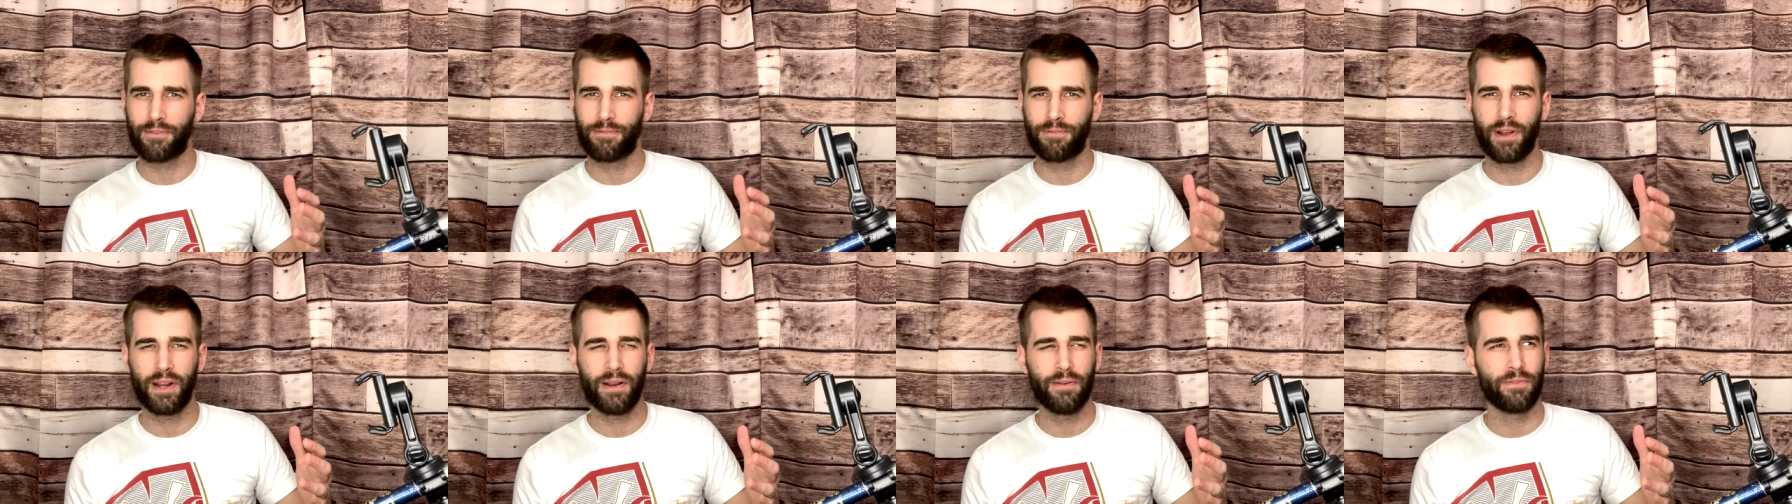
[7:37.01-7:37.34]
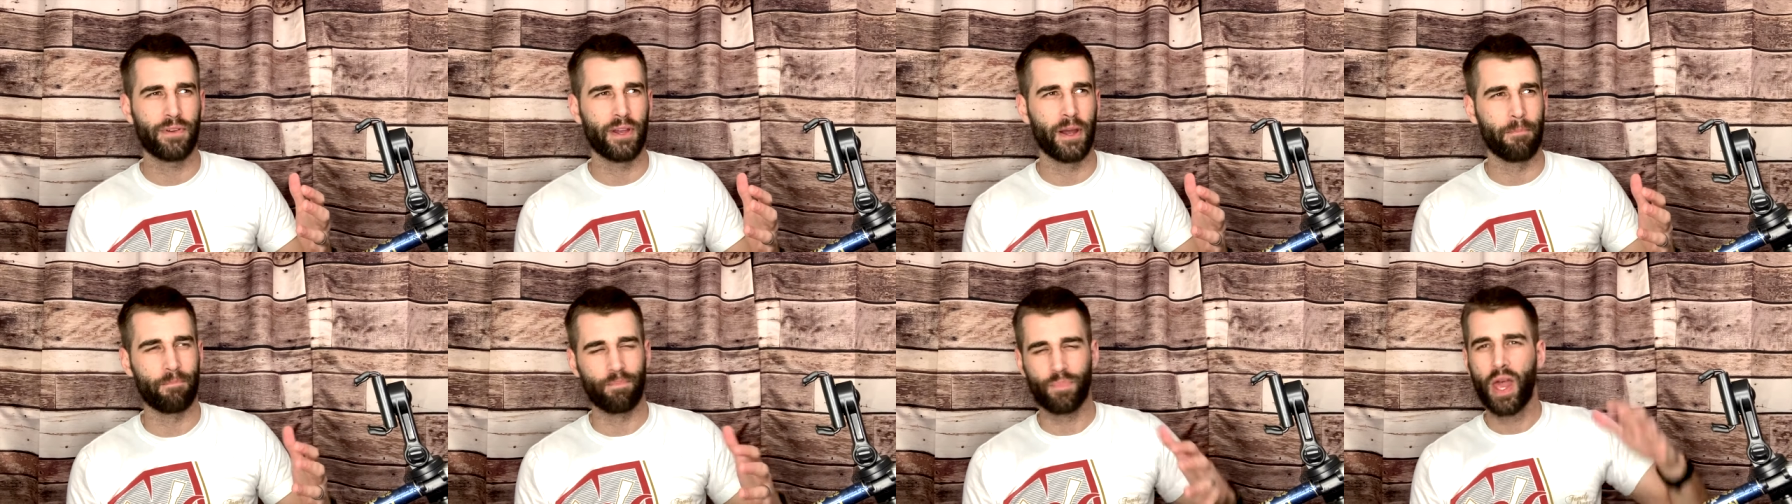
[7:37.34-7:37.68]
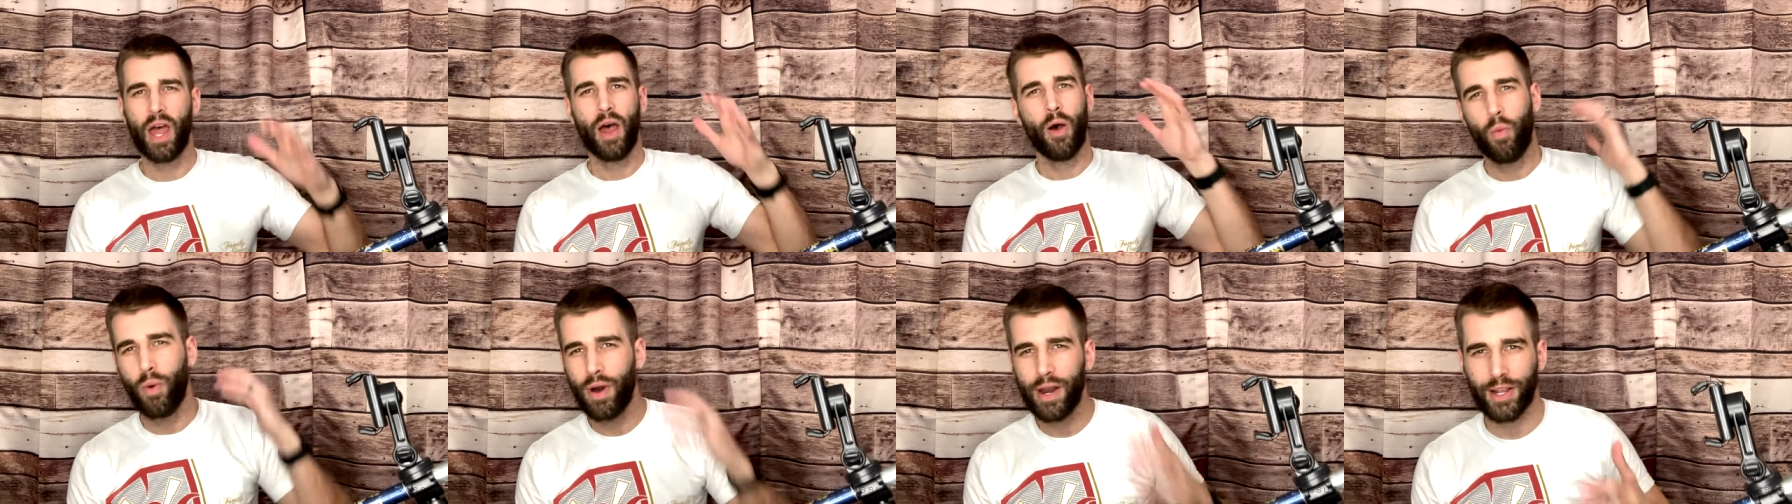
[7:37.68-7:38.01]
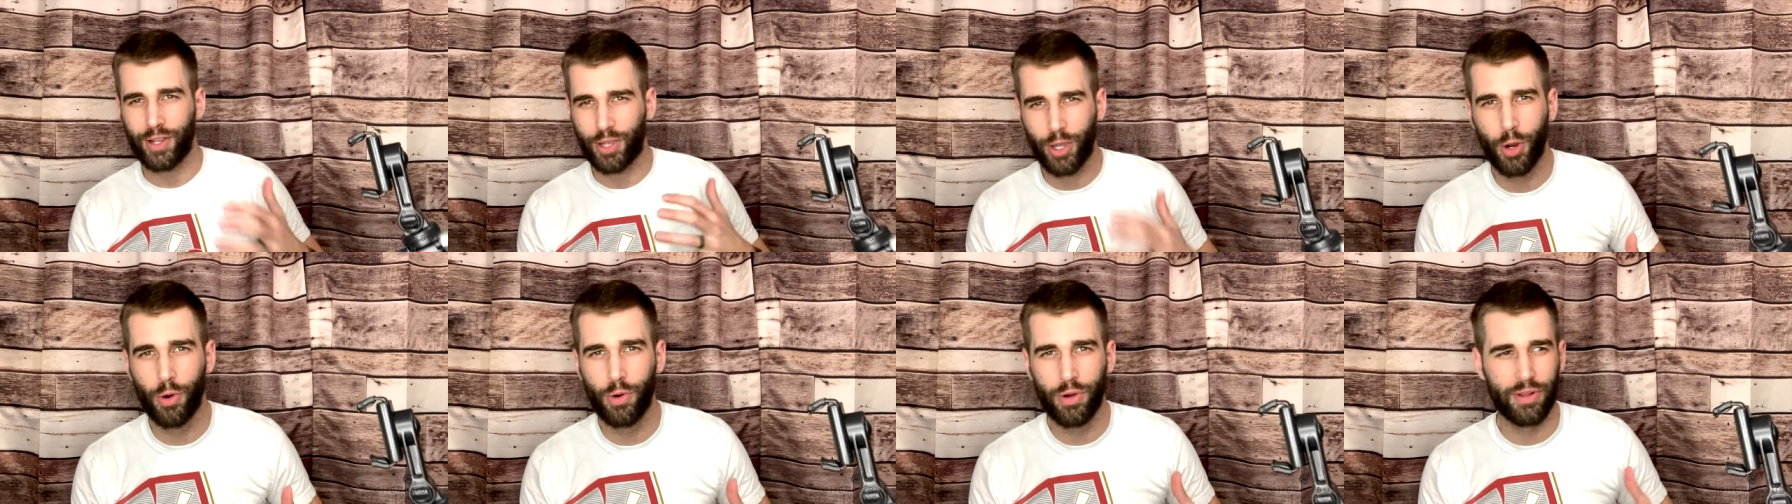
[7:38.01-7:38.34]
front of him. What a
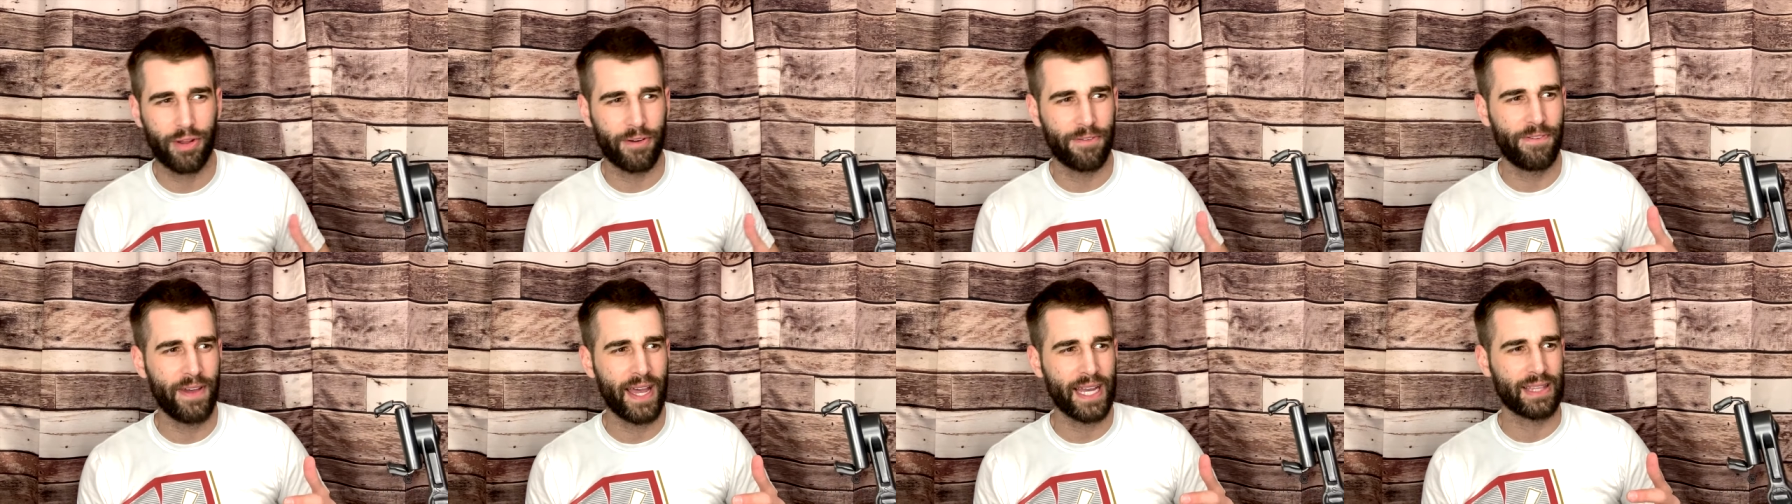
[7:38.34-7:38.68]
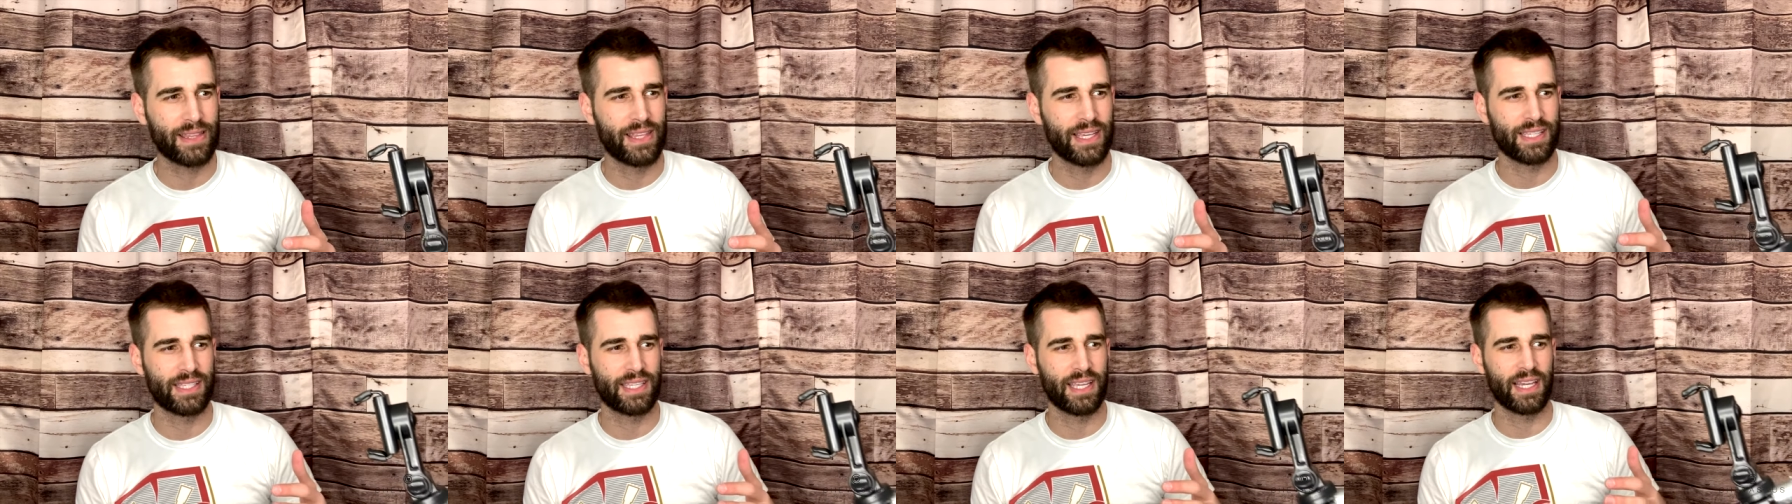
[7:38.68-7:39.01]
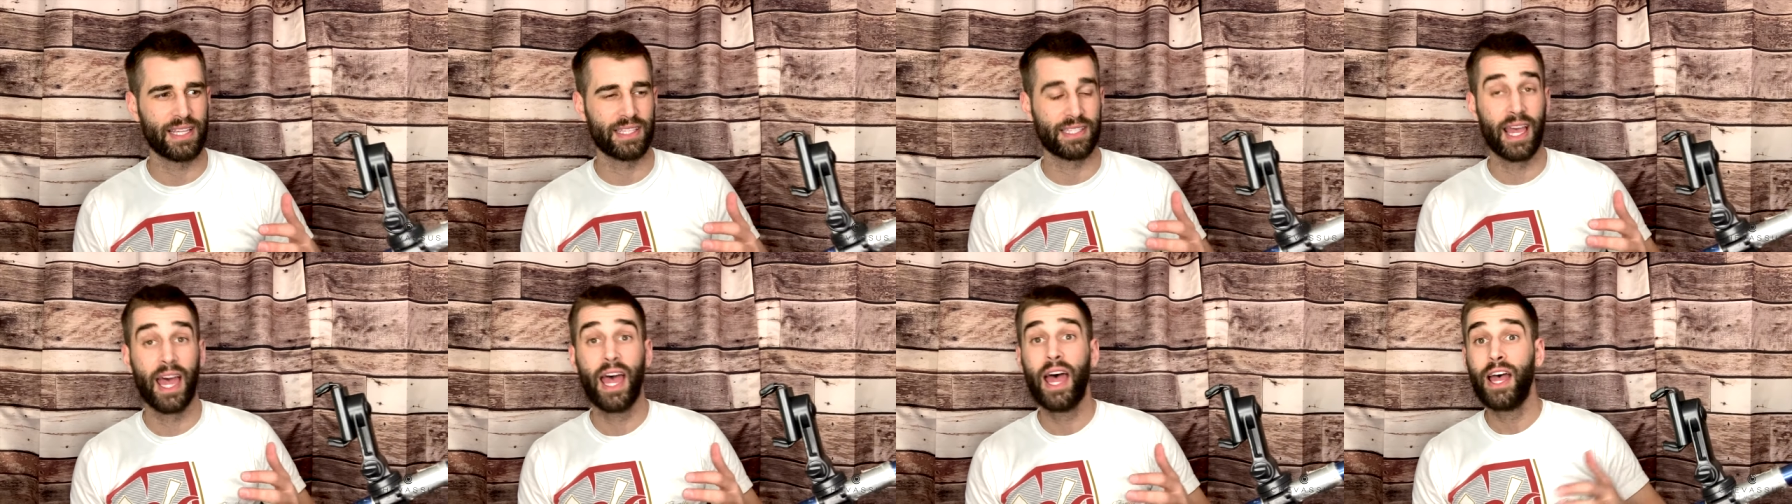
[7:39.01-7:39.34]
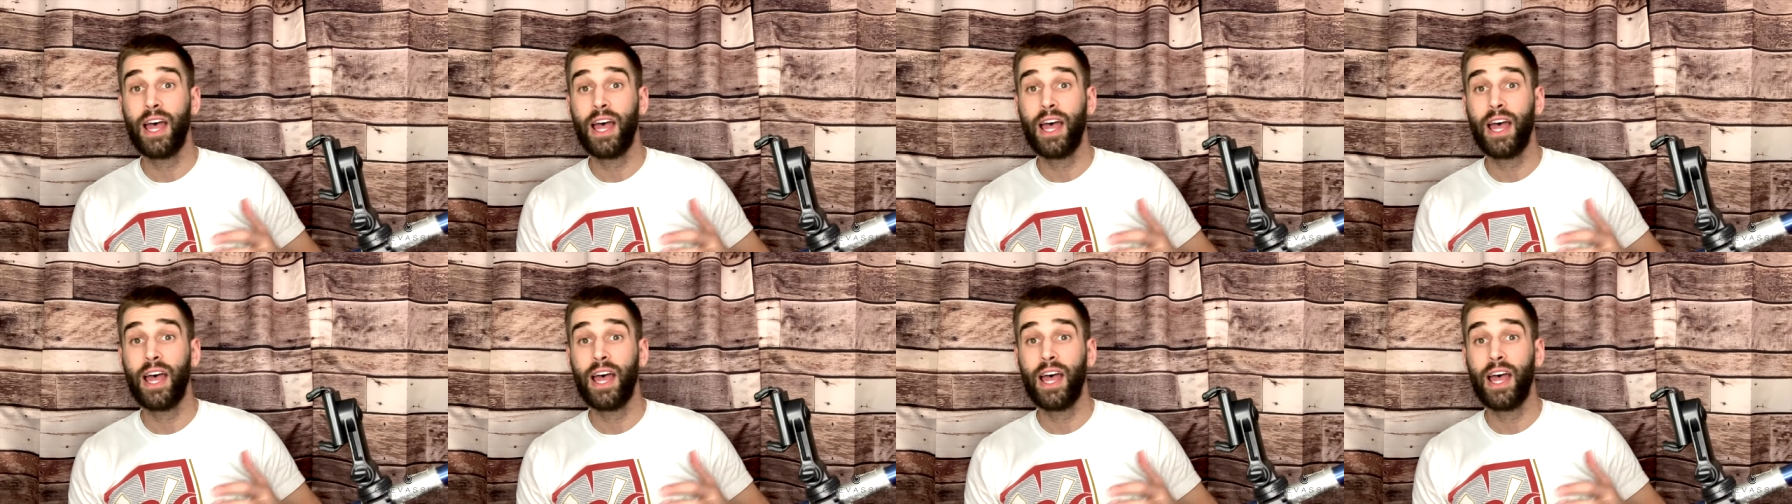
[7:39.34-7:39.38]
cool effect this is.